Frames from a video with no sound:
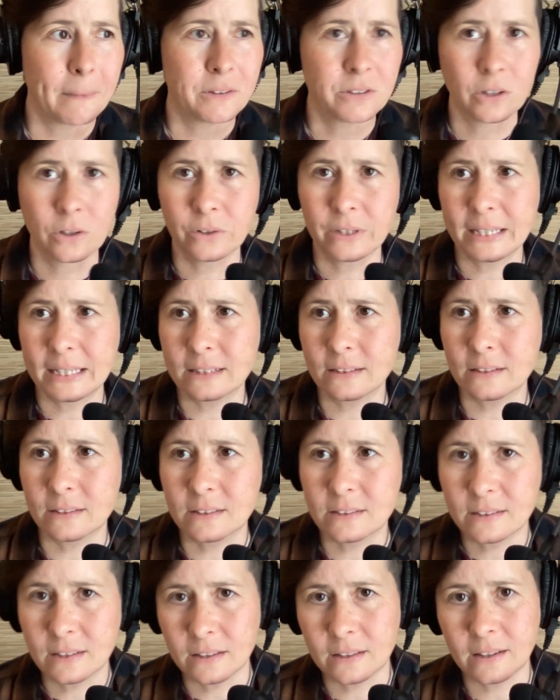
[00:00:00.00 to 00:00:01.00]
slowly
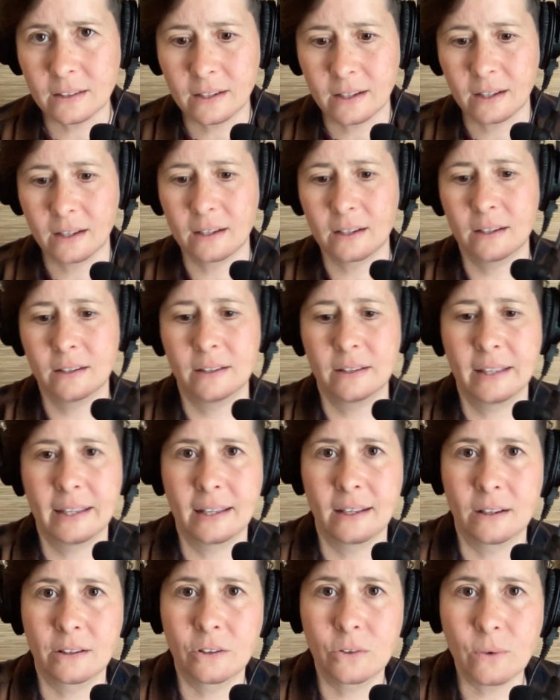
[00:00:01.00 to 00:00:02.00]
into silica
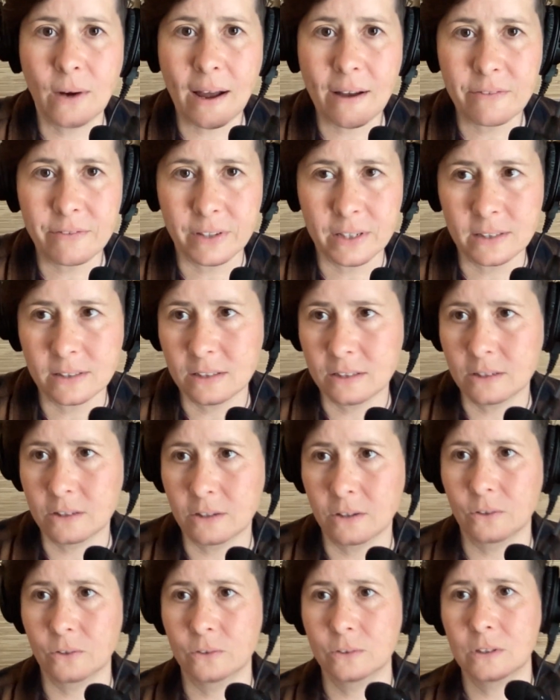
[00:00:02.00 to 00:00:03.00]
and graphite
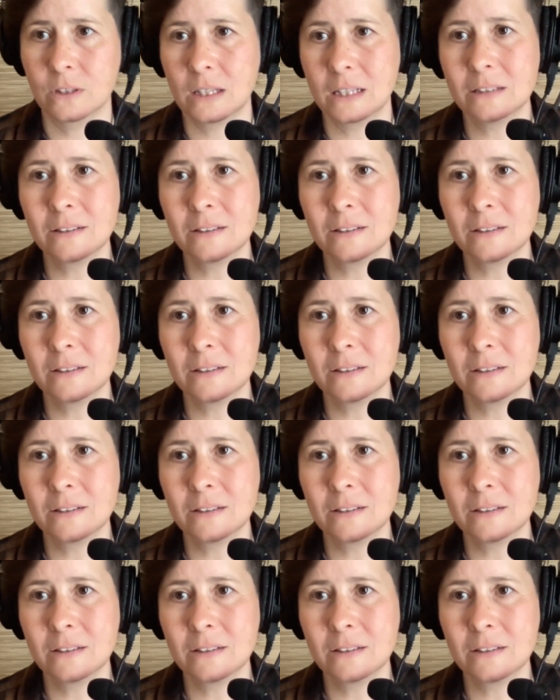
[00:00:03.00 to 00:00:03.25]
stones.